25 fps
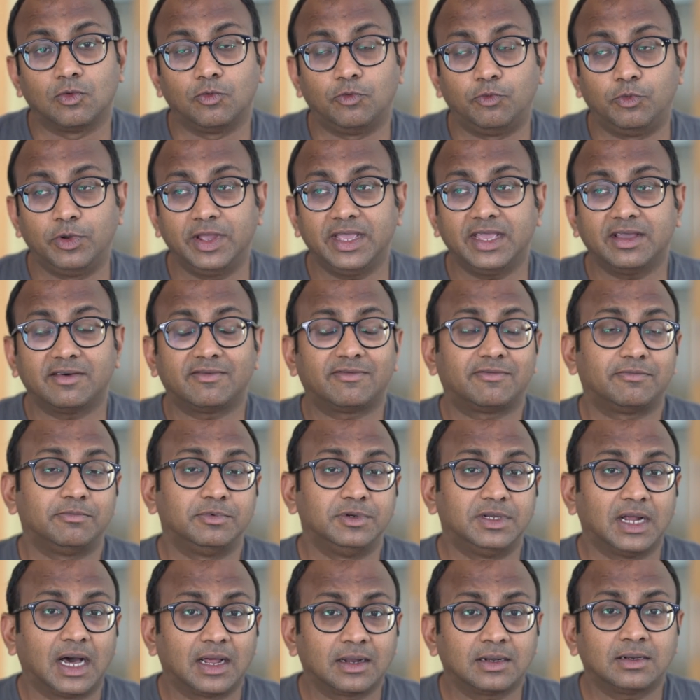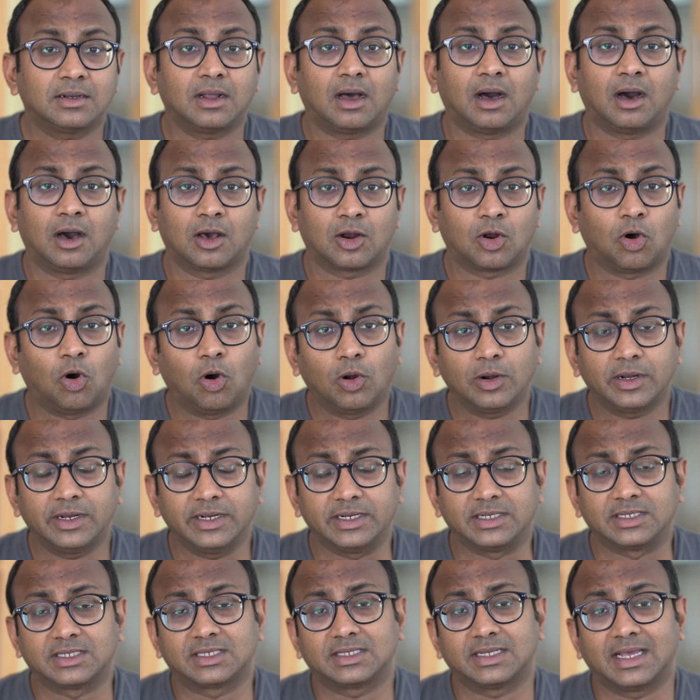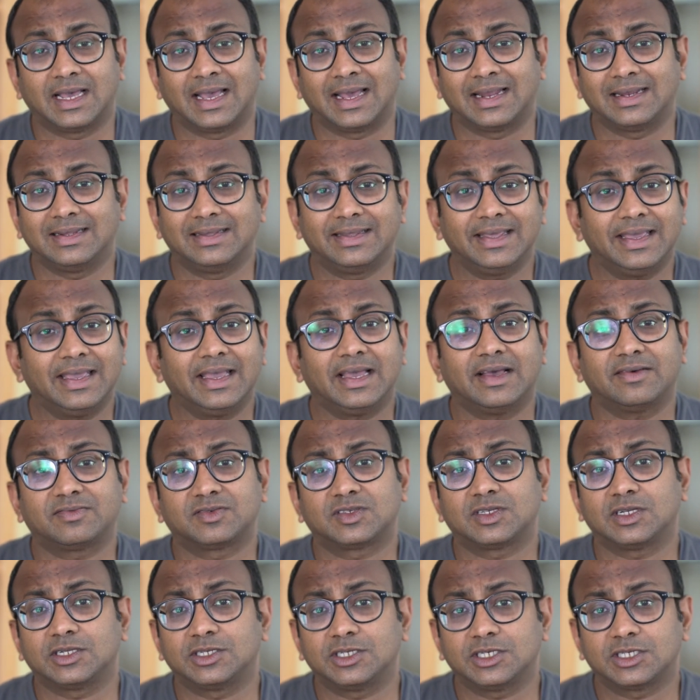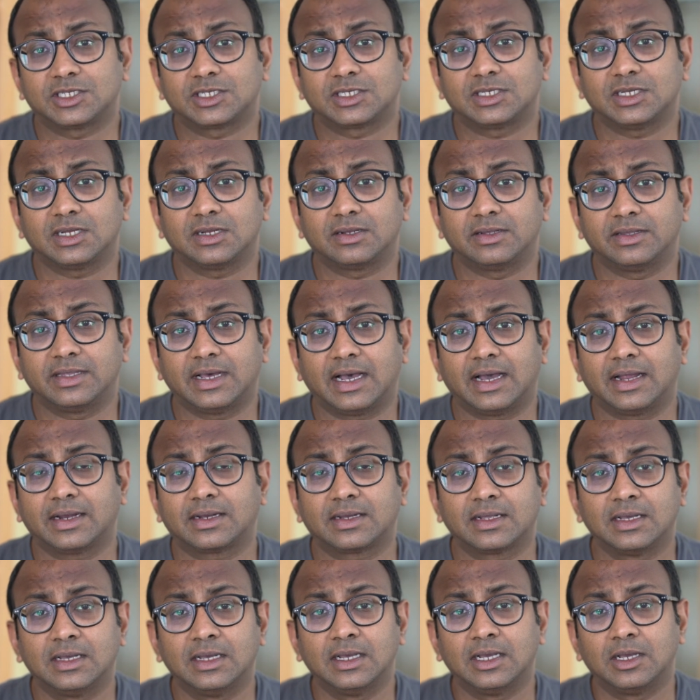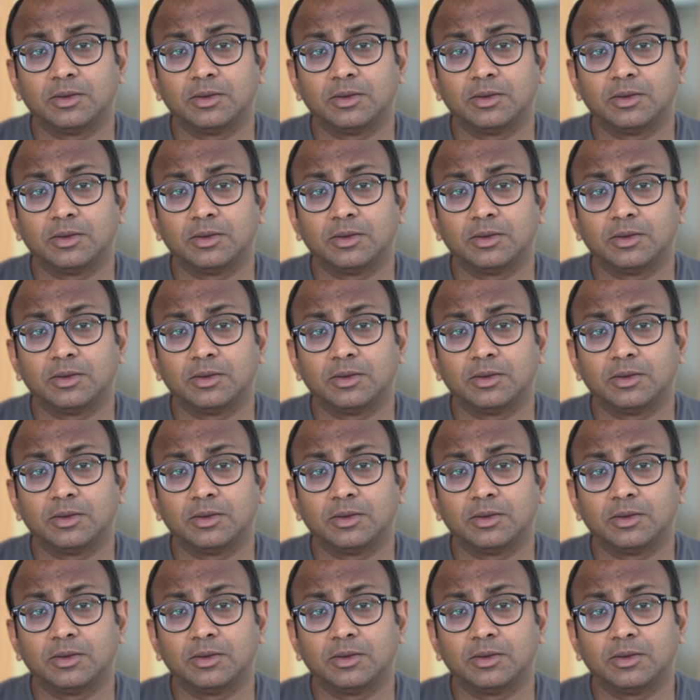we have done our audits and they have suggested that